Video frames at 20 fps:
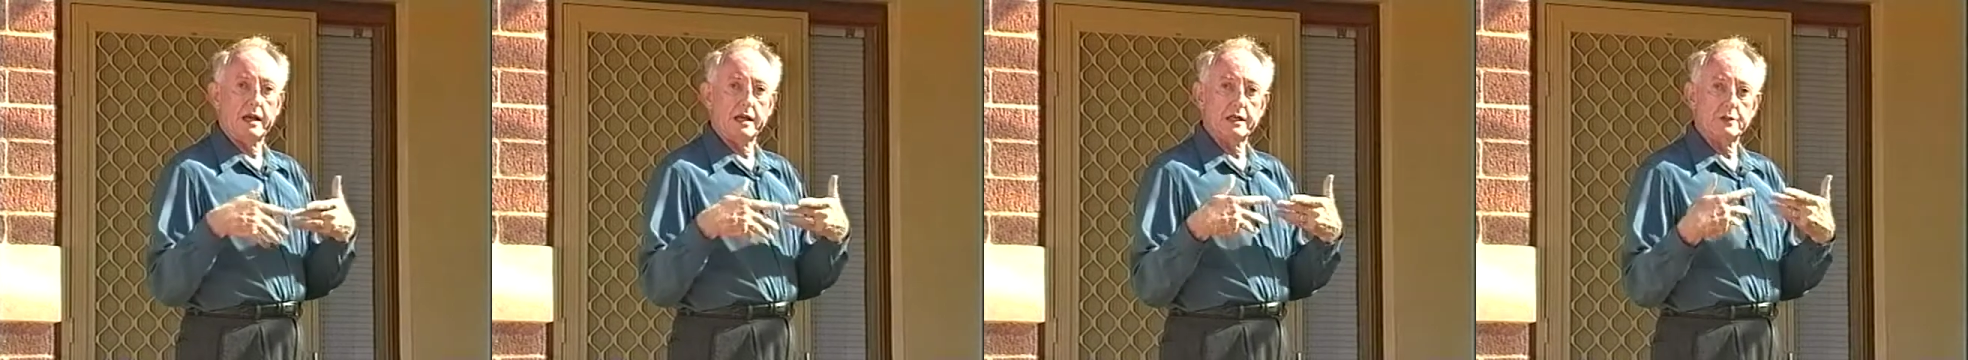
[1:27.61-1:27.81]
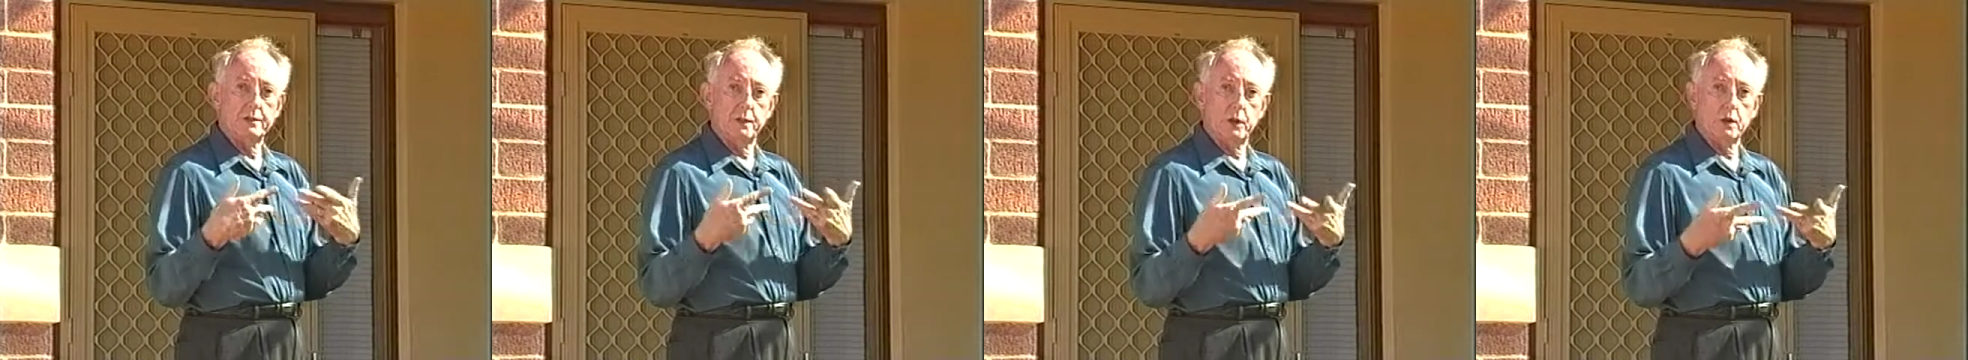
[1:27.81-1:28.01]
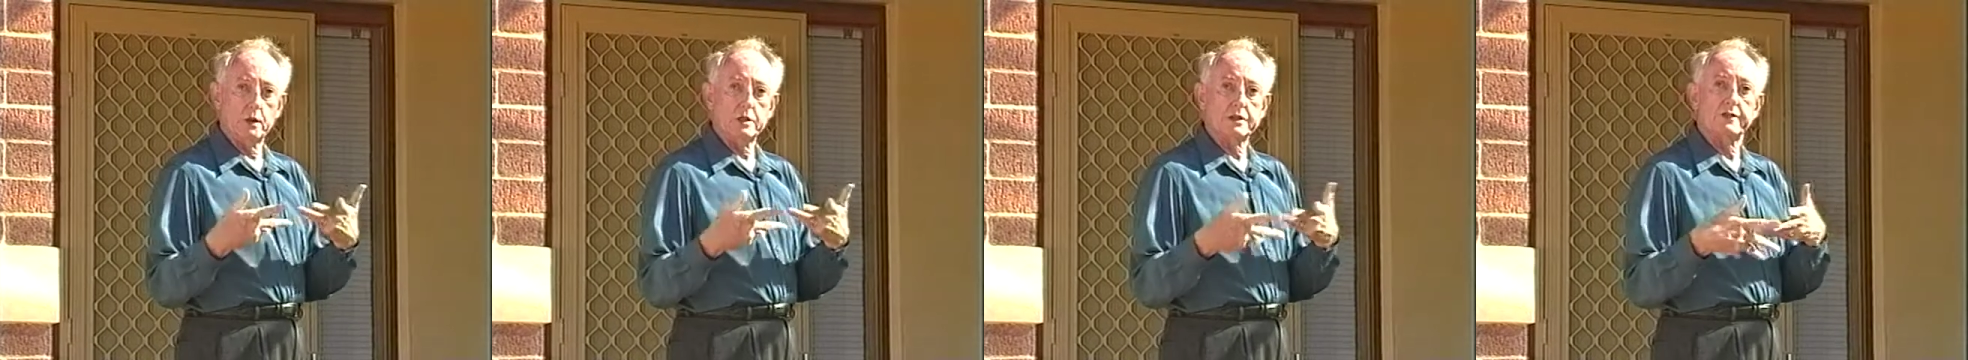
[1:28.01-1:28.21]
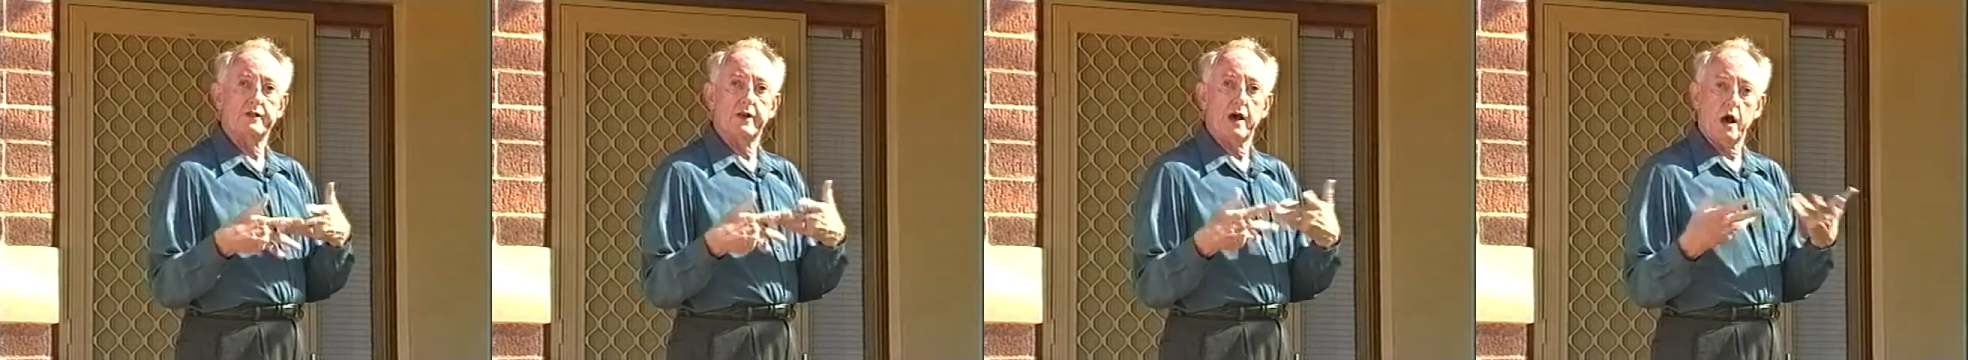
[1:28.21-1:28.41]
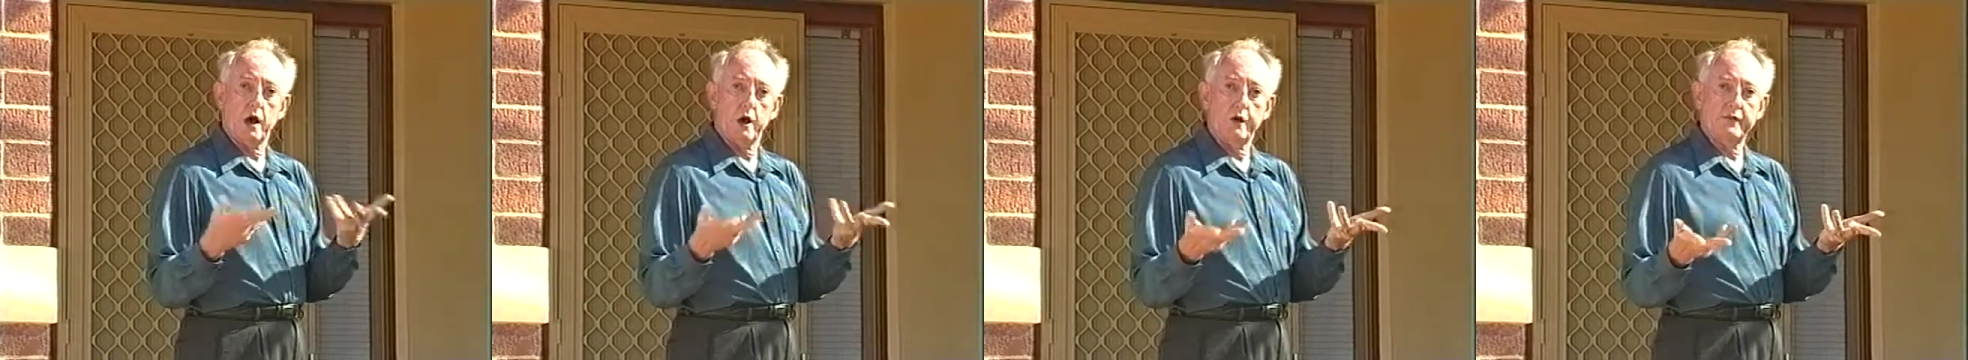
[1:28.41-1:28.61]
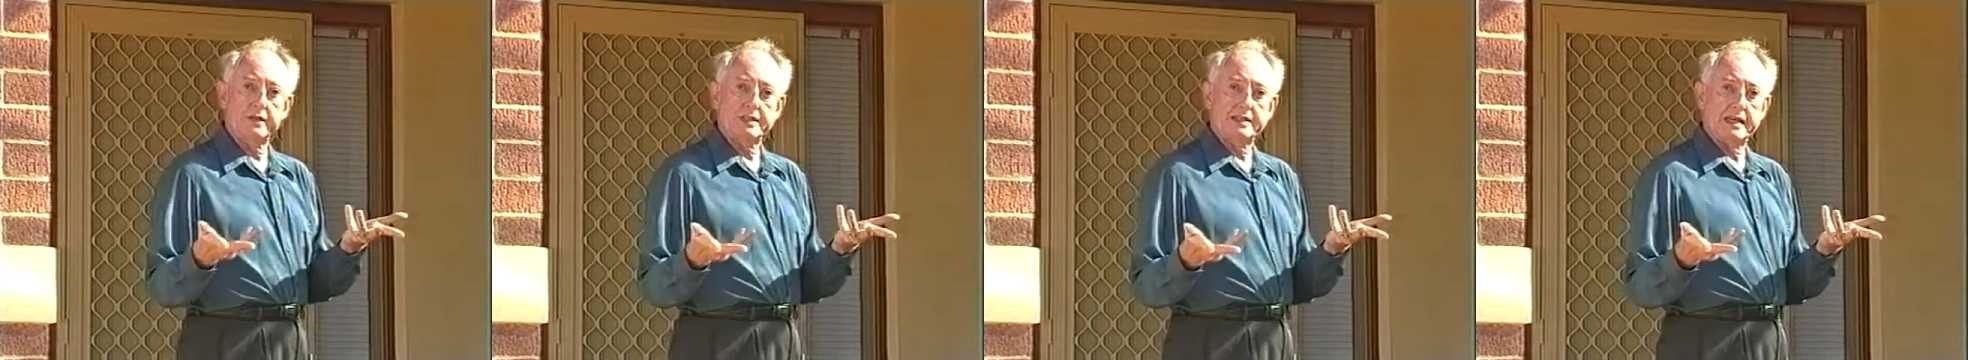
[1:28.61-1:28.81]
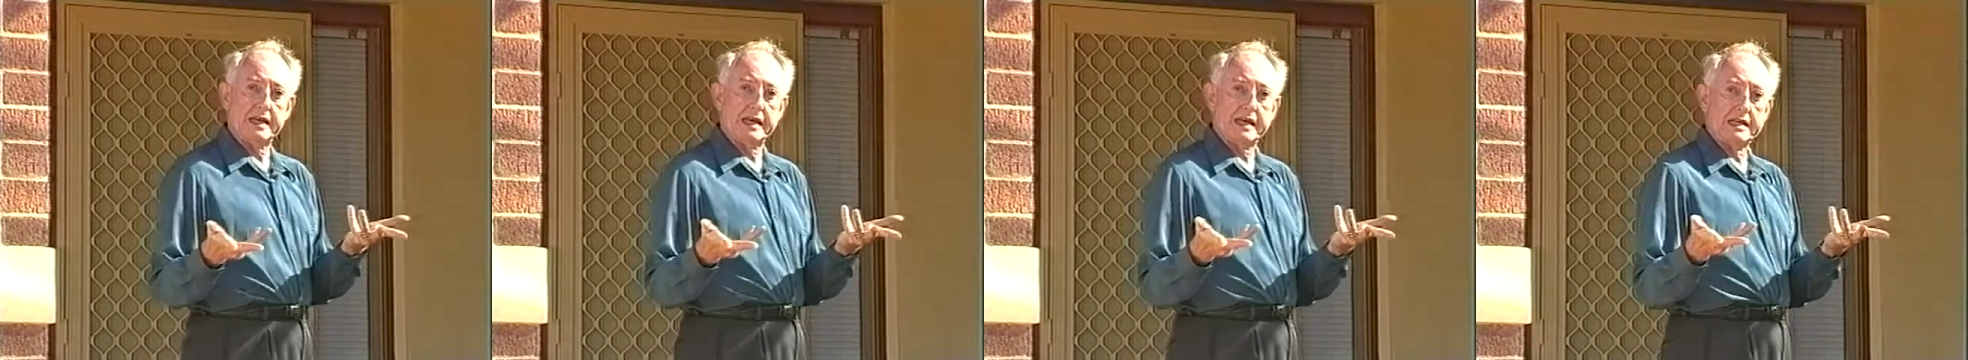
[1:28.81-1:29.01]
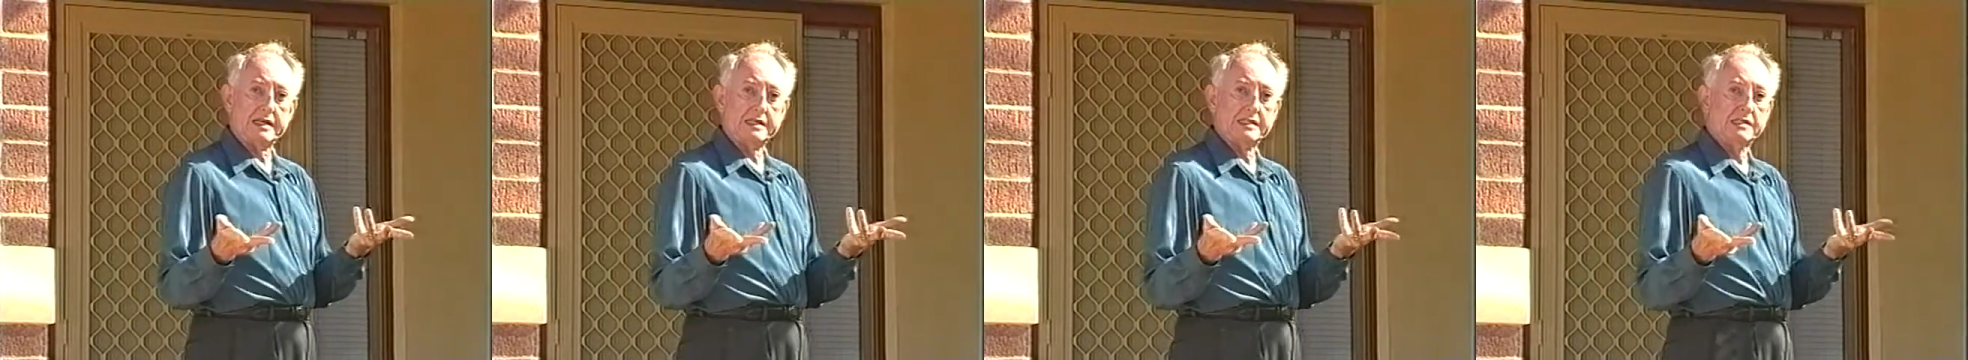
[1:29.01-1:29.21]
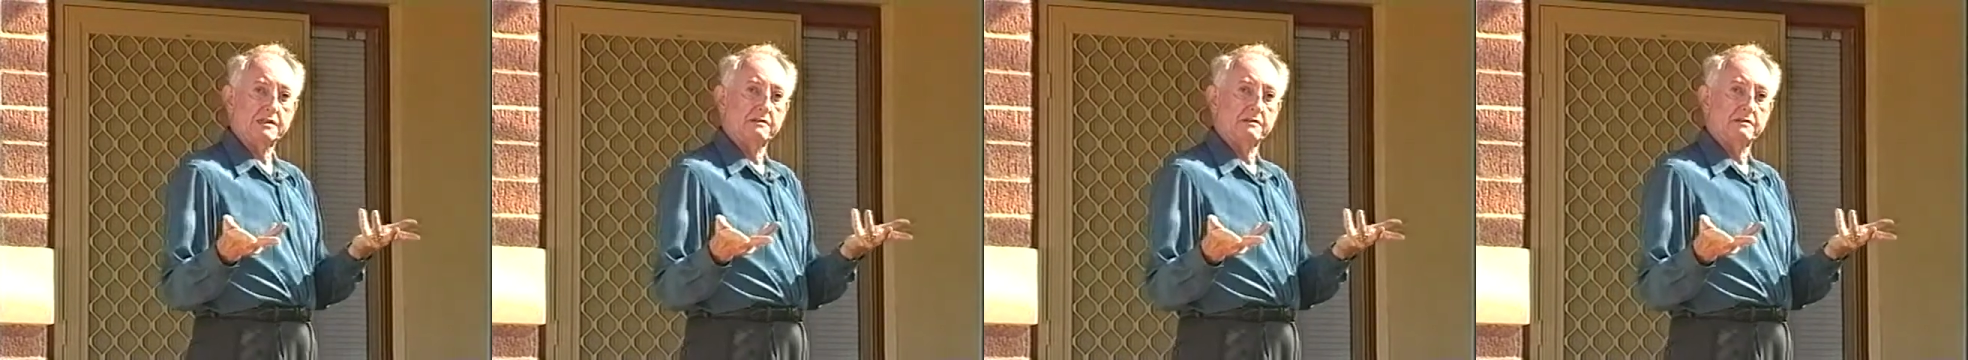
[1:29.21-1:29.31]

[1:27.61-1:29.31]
as books for overseas.